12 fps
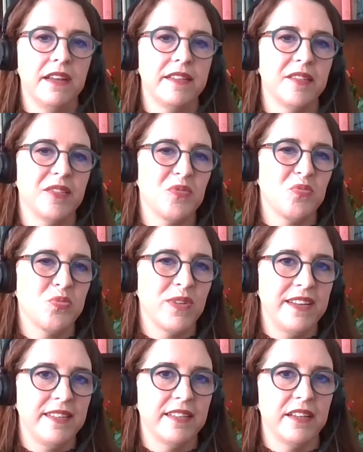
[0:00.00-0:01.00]
So the
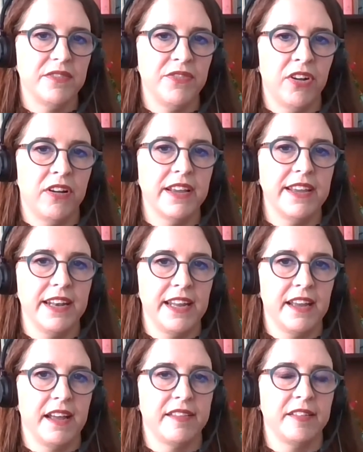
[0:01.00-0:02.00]
risk of not
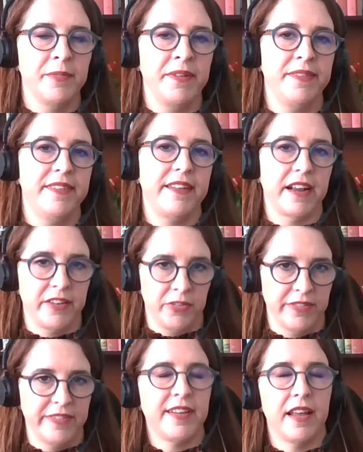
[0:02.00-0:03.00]
getting customs
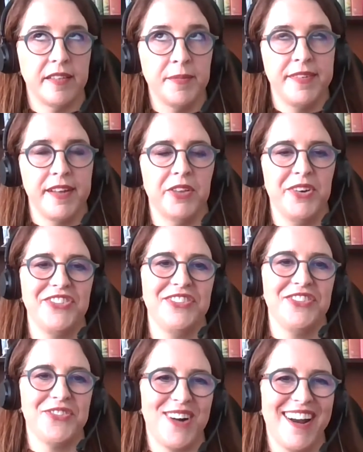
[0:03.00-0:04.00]

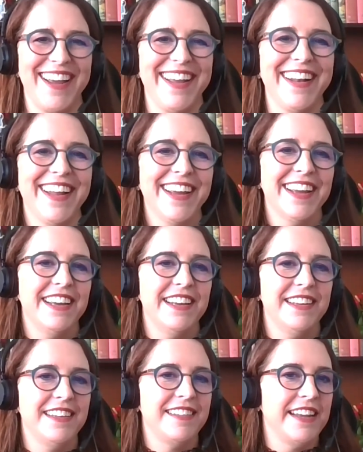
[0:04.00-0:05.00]
declarations right
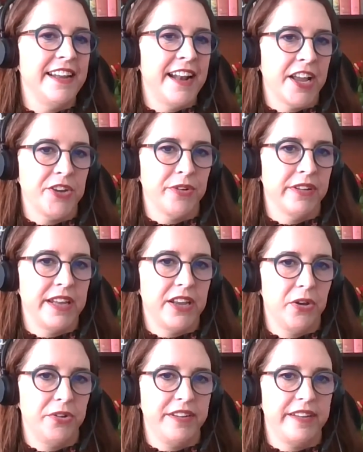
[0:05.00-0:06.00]
is inaccurately
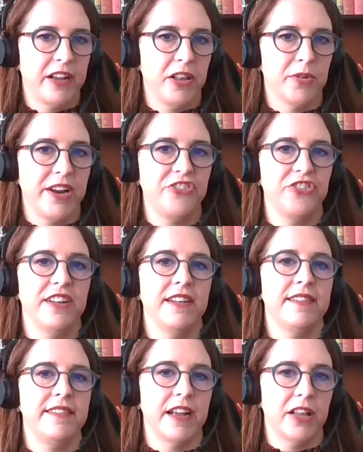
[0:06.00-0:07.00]
coded
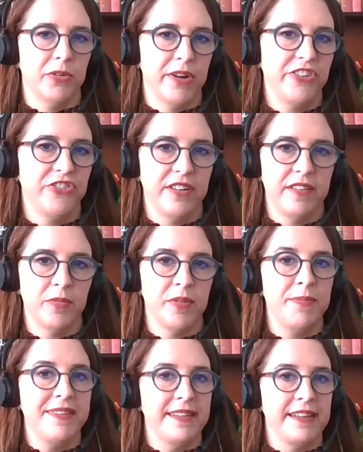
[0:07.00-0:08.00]
declarations, declarations
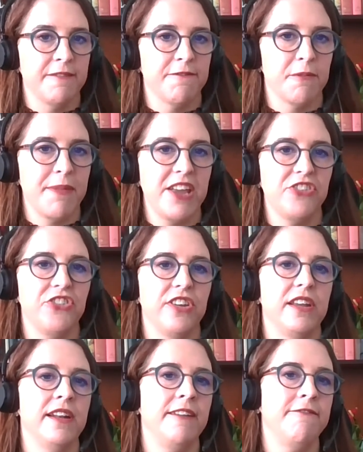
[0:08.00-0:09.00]
with missing
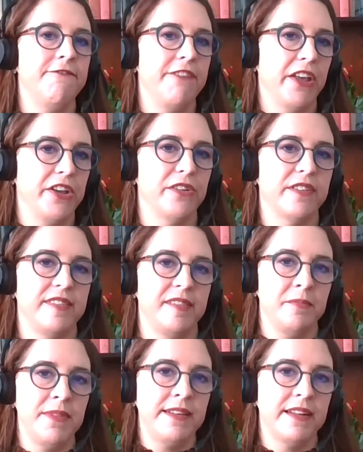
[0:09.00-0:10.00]
information, and failure to
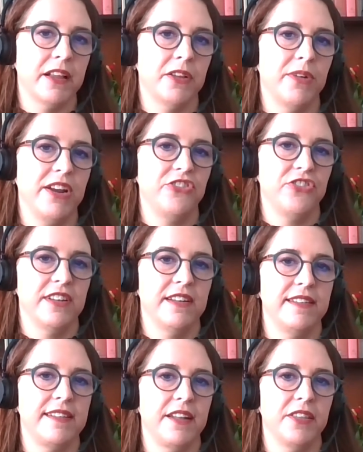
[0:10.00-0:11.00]
submit
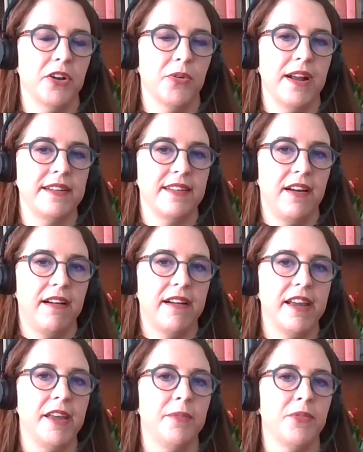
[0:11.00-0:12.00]
declarations at the correct
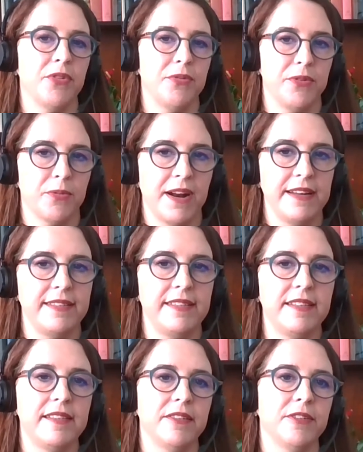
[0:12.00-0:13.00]
time or through the right
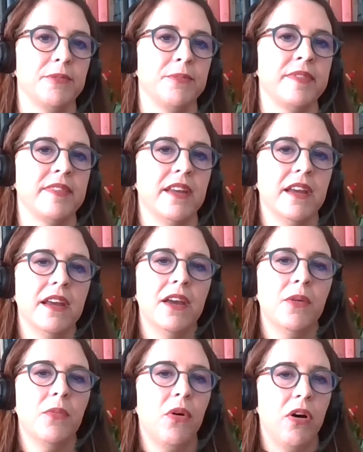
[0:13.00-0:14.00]
systems
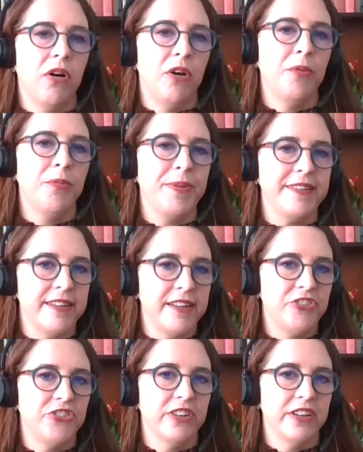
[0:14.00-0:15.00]
will all
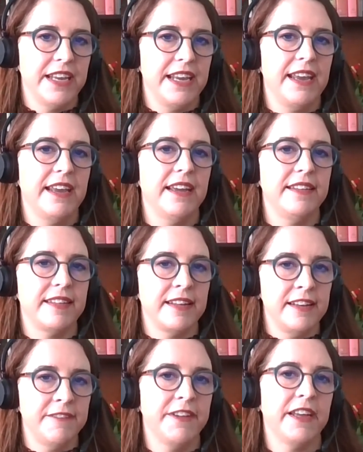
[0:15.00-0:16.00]
potentially
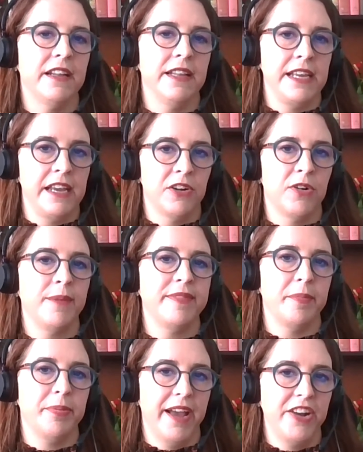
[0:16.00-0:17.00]
significantly interrupt
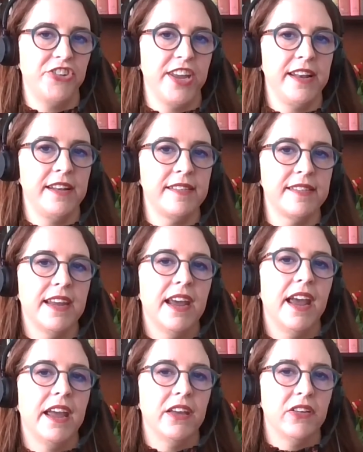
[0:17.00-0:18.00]
supply chains
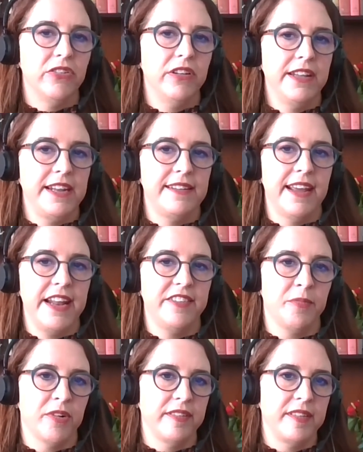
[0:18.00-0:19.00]
and could lead to
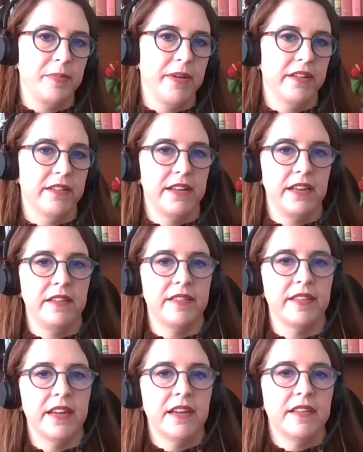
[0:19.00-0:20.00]
HMRC
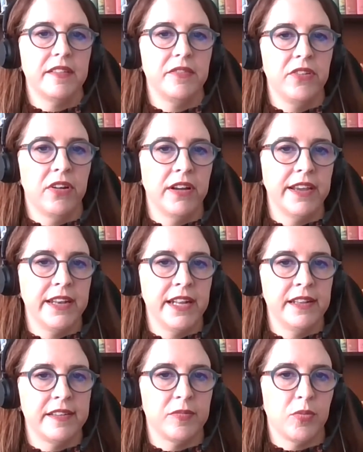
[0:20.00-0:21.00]
penalties. So not
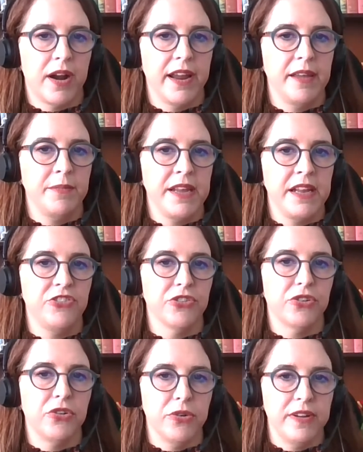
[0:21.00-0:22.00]
getting this right means
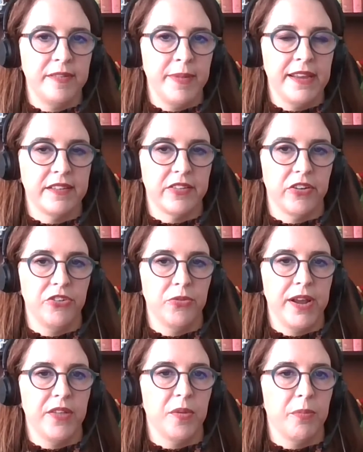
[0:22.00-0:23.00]
your goods may get turned
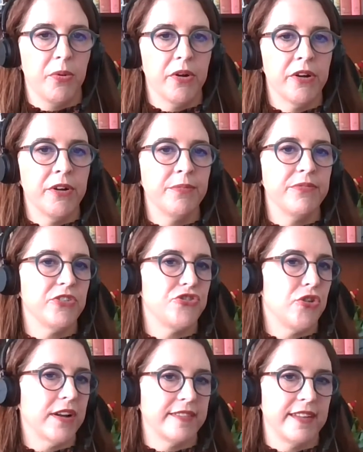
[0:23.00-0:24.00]
away at the border, your
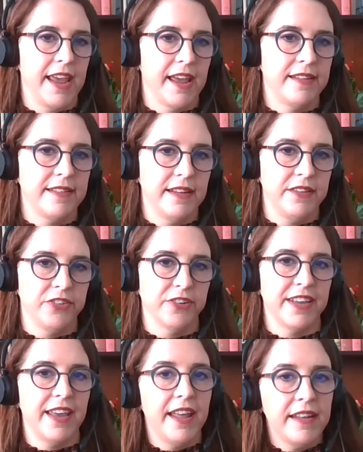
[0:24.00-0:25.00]
trucks can't enter
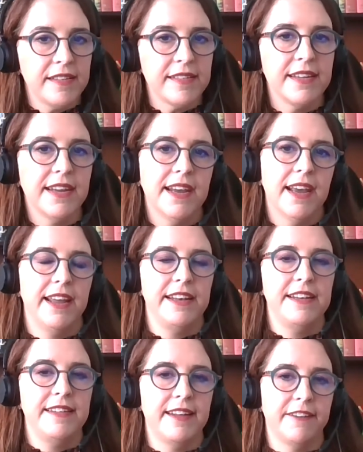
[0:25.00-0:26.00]
Kent,
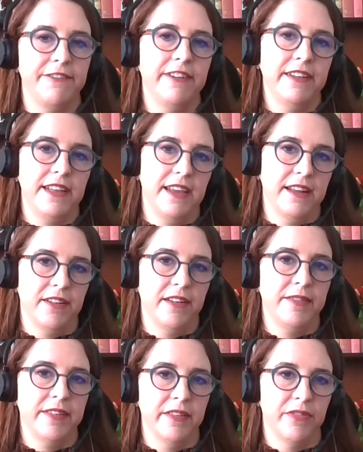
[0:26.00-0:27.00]
and you definitely
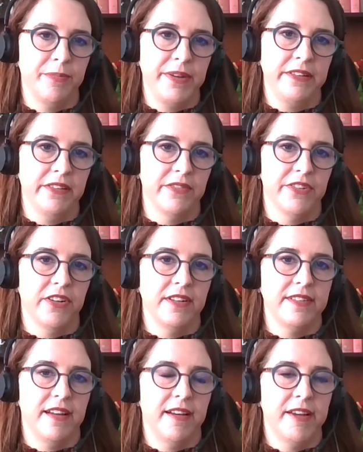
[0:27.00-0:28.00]
cannot be delivered on
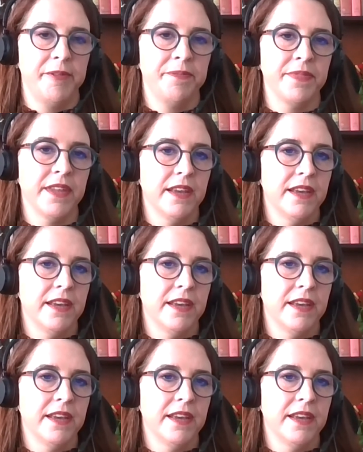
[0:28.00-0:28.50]
time.